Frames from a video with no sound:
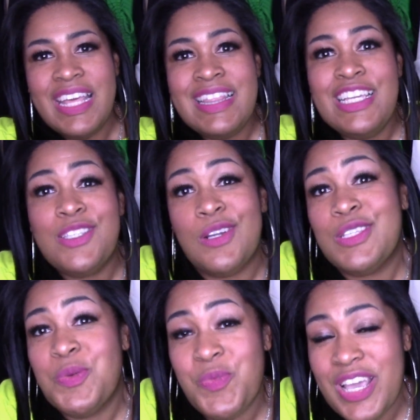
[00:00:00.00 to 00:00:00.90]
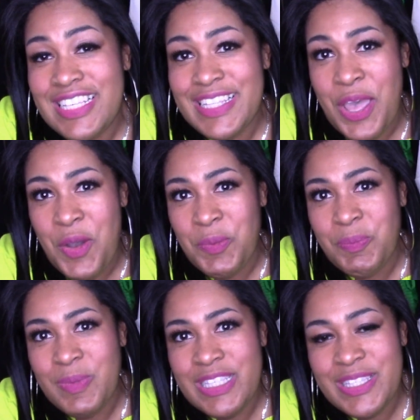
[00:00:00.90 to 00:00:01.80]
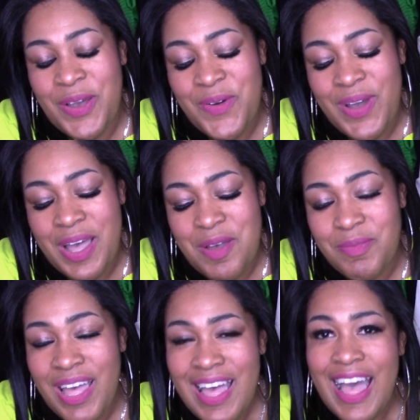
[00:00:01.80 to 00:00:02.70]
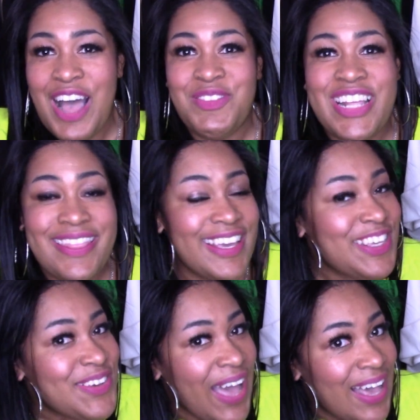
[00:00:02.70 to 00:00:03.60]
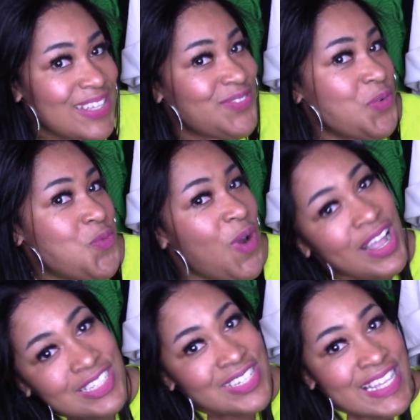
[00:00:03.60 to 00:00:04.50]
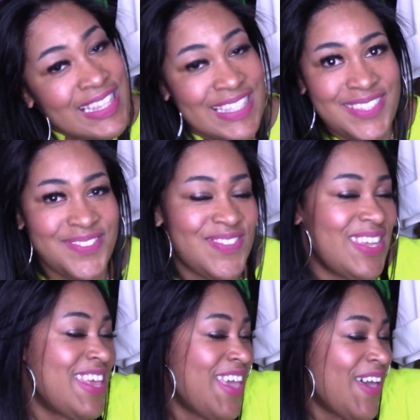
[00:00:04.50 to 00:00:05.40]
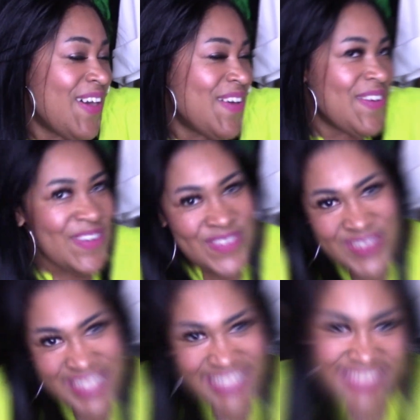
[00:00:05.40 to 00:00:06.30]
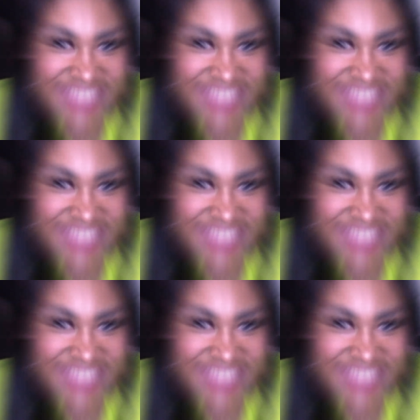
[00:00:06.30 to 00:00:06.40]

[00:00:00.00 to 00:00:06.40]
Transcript: these are some ways to help. So I want to thank you guys for watching this video.